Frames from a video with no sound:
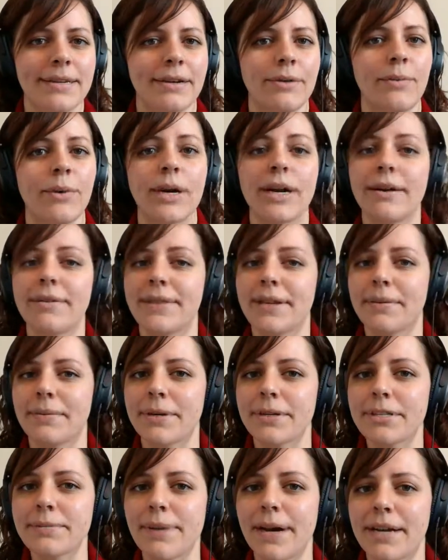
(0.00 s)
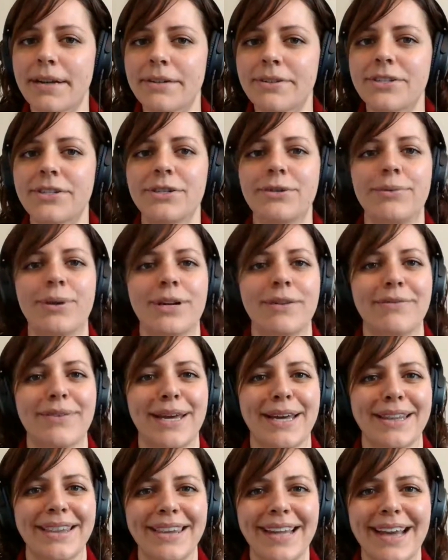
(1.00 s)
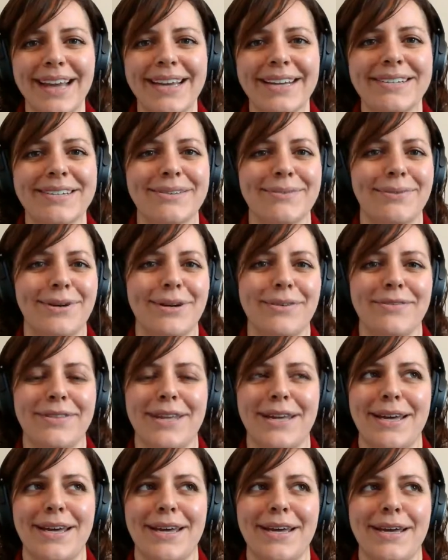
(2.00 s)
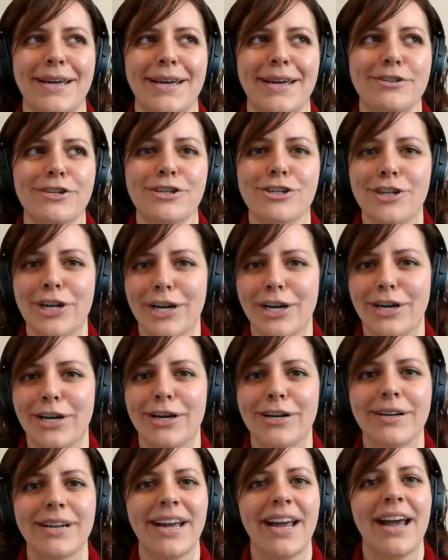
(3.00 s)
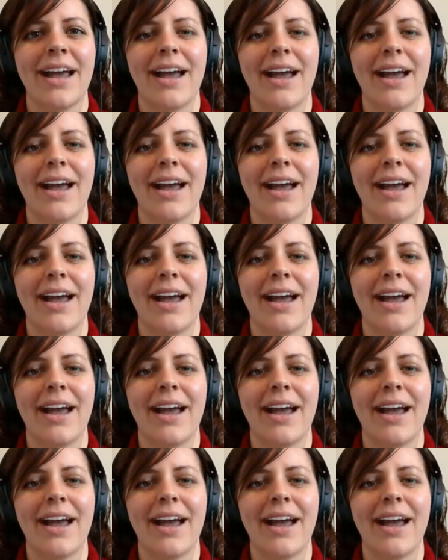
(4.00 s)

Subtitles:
Like what have they responded to? What have they liked? What have they shared?